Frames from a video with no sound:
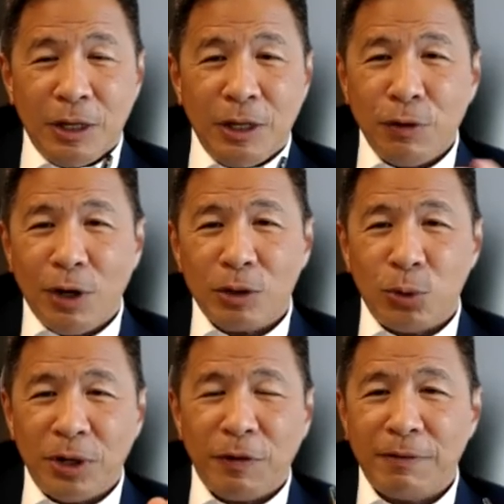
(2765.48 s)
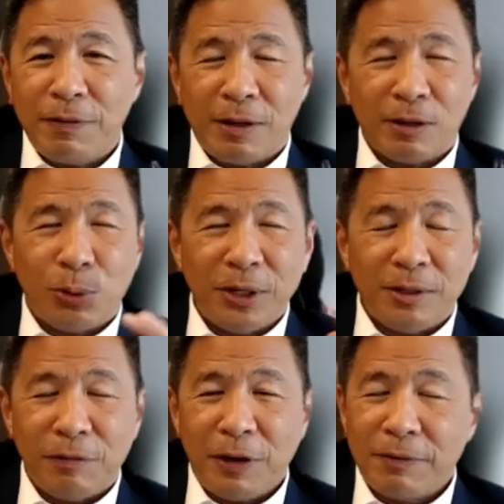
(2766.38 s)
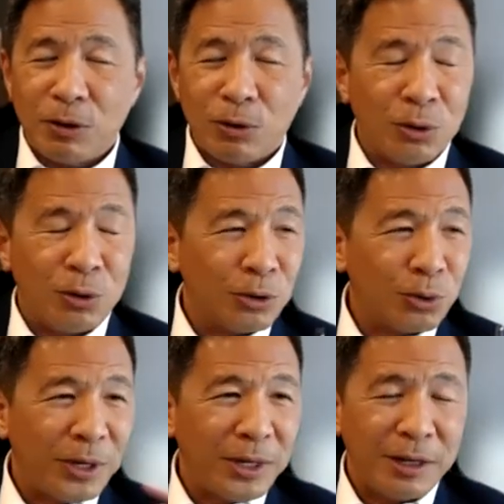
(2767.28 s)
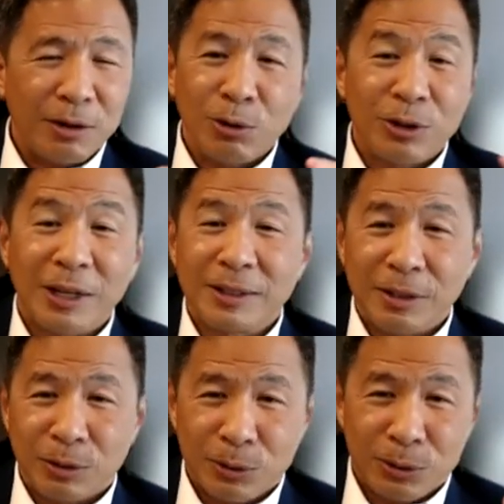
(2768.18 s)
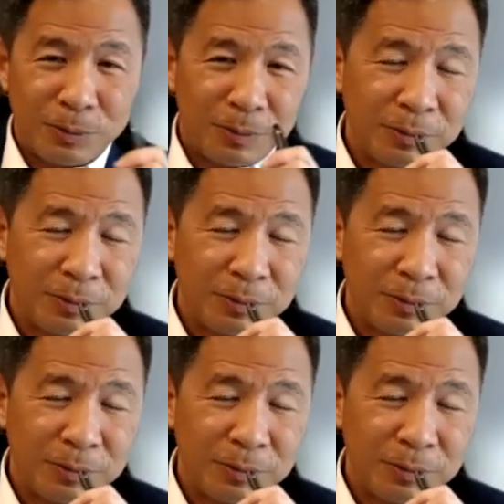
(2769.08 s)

If you are a 25-year-old, 28-year-old, 30-year-old,